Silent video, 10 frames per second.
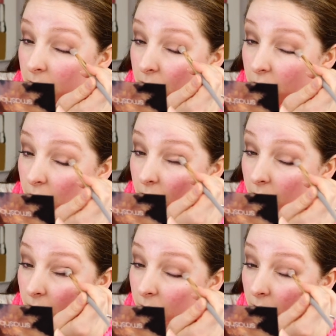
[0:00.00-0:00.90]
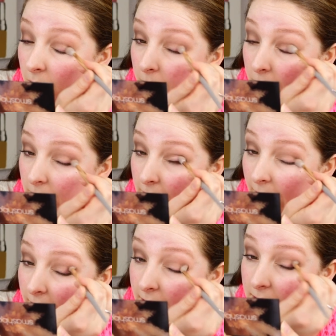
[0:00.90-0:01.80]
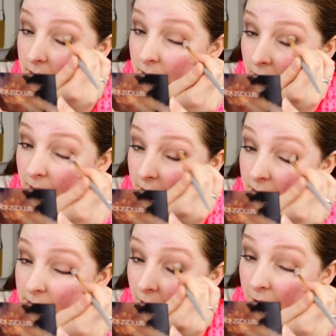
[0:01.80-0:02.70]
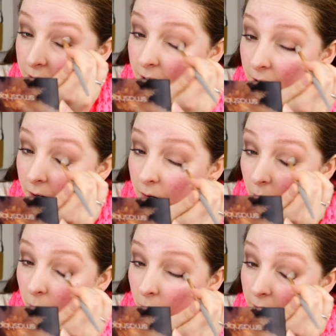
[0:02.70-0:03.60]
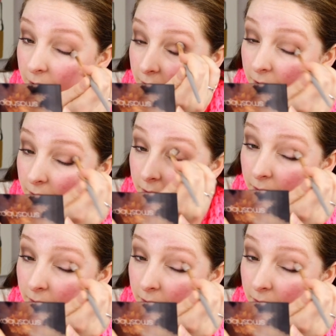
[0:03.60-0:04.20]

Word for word: to blend in this outer corner.